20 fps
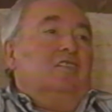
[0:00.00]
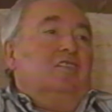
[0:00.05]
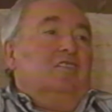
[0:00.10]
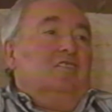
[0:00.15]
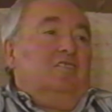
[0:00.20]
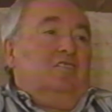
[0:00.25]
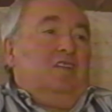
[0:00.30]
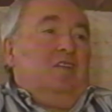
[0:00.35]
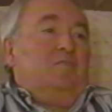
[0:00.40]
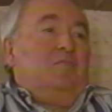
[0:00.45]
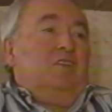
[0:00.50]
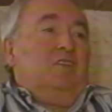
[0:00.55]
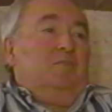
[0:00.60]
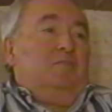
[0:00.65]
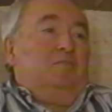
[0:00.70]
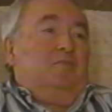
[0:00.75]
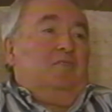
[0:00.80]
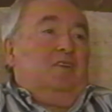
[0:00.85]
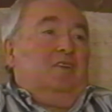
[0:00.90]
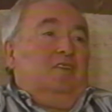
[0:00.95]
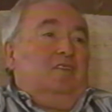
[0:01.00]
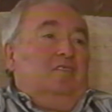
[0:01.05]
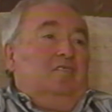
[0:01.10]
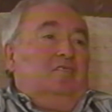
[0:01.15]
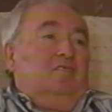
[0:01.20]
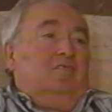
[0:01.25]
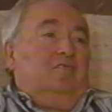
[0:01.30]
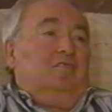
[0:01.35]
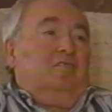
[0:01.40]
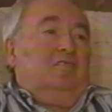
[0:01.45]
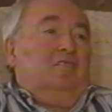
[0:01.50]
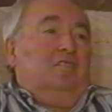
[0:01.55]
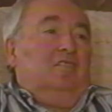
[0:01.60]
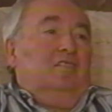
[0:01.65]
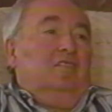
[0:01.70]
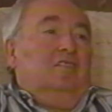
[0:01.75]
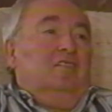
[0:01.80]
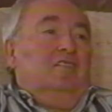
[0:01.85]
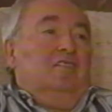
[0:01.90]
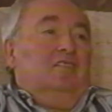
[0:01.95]
some of the prayers,
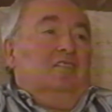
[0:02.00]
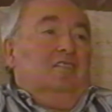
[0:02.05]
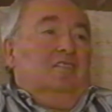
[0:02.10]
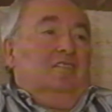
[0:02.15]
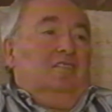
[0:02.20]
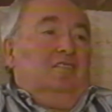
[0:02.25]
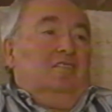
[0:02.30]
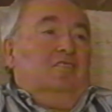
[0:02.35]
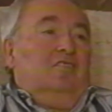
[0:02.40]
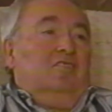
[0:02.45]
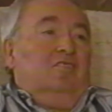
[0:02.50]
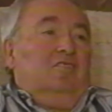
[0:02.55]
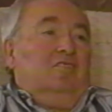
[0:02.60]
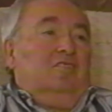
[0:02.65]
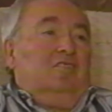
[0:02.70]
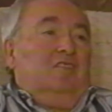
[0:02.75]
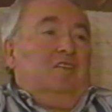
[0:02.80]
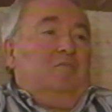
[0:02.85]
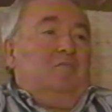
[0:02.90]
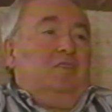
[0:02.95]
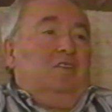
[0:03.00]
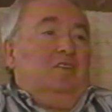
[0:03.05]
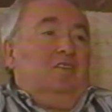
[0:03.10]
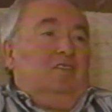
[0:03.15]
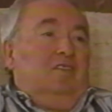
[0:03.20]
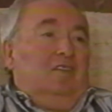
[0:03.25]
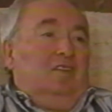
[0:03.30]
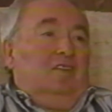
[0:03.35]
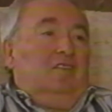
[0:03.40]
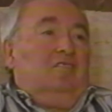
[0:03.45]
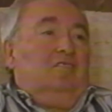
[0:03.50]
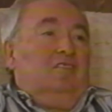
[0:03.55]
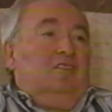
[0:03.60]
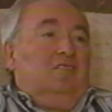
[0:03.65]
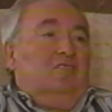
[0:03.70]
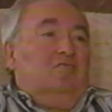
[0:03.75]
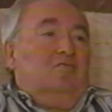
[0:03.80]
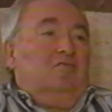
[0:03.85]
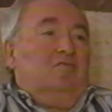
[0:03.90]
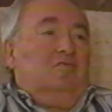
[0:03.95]
some of the things
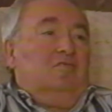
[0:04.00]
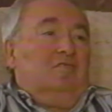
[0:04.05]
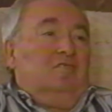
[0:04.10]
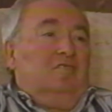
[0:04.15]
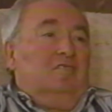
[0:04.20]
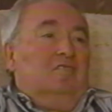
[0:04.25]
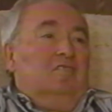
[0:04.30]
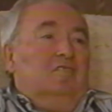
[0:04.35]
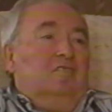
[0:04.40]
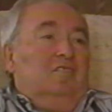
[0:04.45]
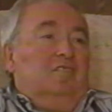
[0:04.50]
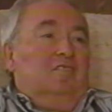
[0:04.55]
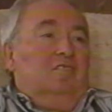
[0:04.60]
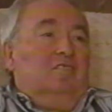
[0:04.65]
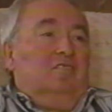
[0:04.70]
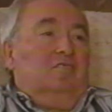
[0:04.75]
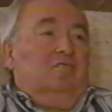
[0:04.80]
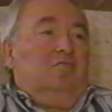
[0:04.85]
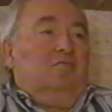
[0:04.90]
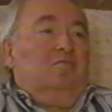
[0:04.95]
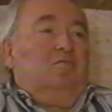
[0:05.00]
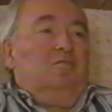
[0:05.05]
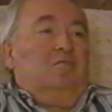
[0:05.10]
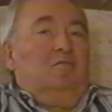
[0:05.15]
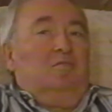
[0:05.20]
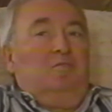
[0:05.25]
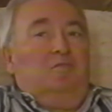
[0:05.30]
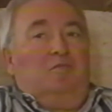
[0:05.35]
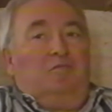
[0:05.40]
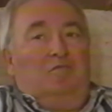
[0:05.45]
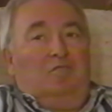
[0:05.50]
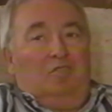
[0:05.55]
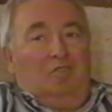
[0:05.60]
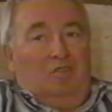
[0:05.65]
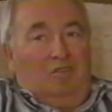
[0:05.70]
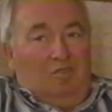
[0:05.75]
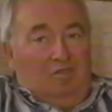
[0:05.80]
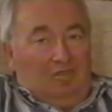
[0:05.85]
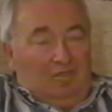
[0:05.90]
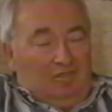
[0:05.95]
that you do before you
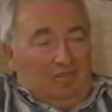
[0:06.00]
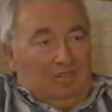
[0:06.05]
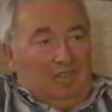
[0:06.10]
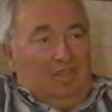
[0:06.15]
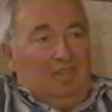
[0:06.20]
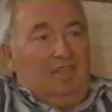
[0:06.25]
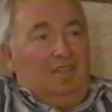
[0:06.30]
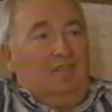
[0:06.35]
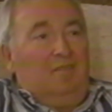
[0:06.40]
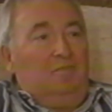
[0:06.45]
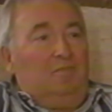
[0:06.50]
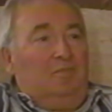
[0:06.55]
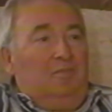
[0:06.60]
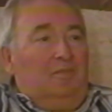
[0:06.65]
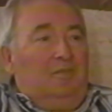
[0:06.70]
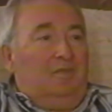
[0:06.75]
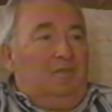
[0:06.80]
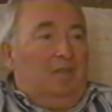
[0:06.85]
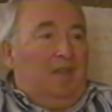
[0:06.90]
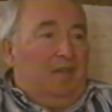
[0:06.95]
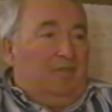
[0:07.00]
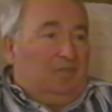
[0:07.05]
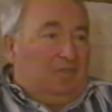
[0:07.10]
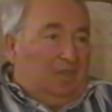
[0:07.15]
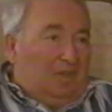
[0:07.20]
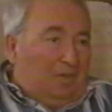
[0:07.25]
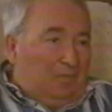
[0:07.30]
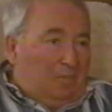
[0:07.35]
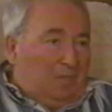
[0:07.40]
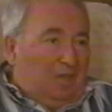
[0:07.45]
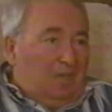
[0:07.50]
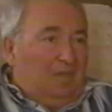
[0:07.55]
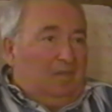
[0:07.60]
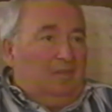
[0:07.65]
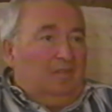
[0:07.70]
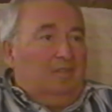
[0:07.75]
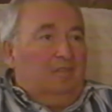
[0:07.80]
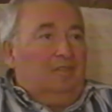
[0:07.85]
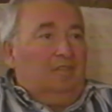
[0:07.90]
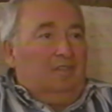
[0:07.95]
go to sleep, and after a
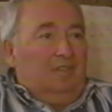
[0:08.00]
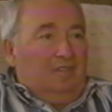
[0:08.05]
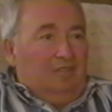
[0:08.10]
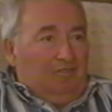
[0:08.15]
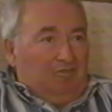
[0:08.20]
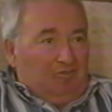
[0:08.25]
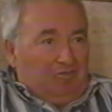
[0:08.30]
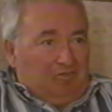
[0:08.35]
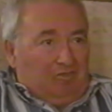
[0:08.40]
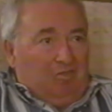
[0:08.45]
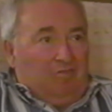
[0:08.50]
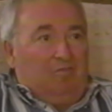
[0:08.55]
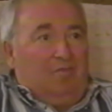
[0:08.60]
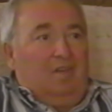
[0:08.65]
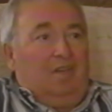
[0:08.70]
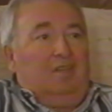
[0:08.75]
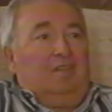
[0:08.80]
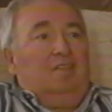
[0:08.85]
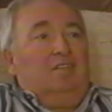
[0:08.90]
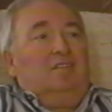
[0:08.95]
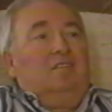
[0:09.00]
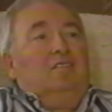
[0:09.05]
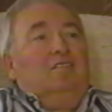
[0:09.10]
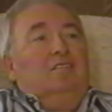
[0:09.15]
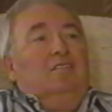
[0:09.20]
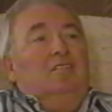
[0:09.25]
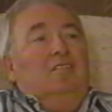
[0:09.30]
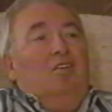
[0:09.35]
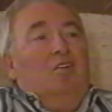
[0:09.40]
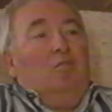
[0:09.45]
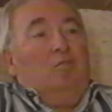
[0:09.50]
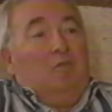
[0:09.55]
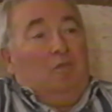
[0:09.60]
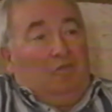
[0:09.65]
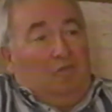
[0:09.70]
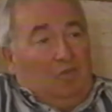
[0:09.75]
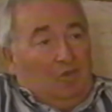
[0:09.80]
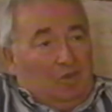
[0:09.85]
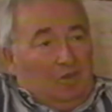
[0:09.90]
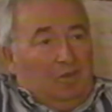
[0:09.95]
meal, and so on, or
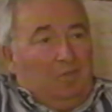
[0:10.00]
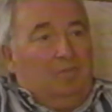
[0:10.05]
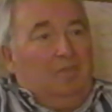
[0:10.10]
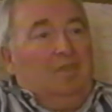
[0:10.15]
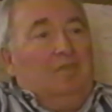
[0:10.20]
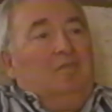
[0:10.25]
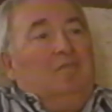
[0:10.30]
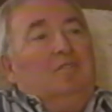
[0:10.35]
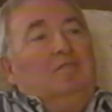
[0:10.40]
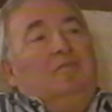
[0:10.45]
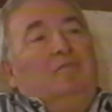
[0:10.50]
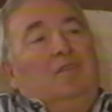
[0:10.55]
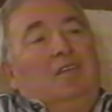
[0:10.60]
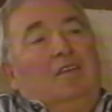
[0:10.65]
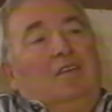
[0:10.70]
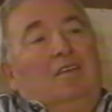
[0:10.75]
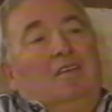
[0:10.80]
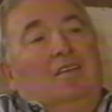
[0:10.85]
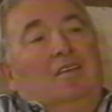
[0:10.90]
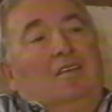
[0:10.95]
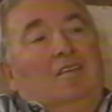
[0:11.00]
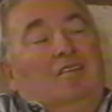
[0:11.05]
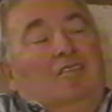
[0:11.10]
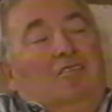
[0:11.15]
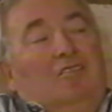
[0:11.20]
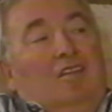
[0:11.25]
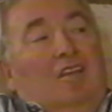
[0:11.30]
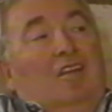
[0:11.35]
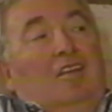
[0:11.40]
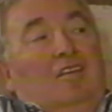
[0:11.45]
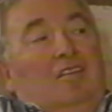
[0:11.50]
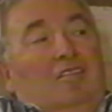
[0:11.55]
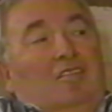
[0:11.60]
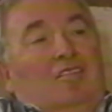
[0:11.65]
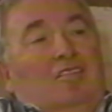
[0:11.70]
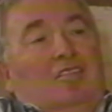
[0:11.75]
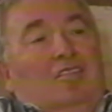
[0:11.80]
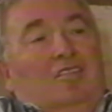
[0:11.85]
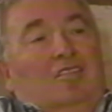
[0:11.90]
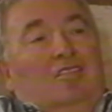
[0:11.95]
before a meal. So I
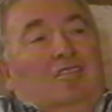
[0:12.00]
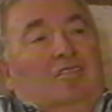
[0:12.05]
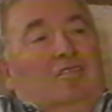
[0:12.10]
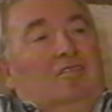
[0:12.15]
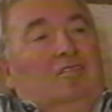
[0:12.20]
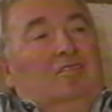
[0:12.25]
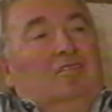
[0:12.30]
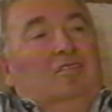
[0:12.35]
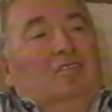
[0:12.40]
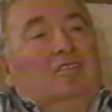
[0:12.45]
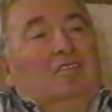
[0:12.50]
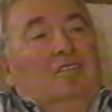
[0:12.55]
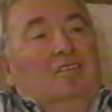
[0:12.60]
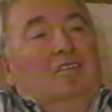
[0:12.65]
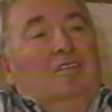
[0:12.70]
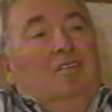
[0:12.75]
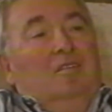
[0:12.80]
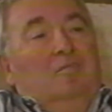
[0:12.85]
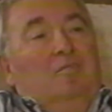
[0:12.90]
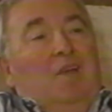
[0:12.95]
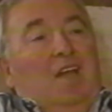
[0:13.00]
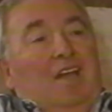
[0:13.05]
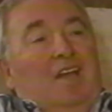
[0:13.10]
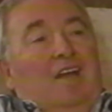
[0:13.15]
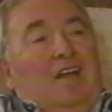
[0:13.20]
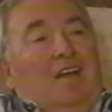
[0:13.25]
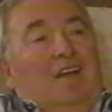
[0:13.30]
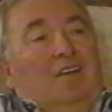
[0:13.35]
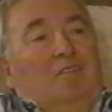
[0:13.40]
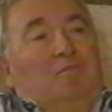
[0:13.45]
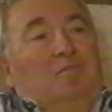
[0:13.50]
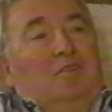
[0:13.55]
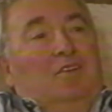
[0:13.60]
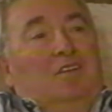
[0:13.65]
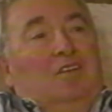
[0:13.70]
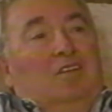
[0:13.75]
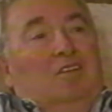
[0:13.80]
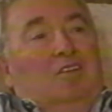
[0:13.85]
learned by heart pretty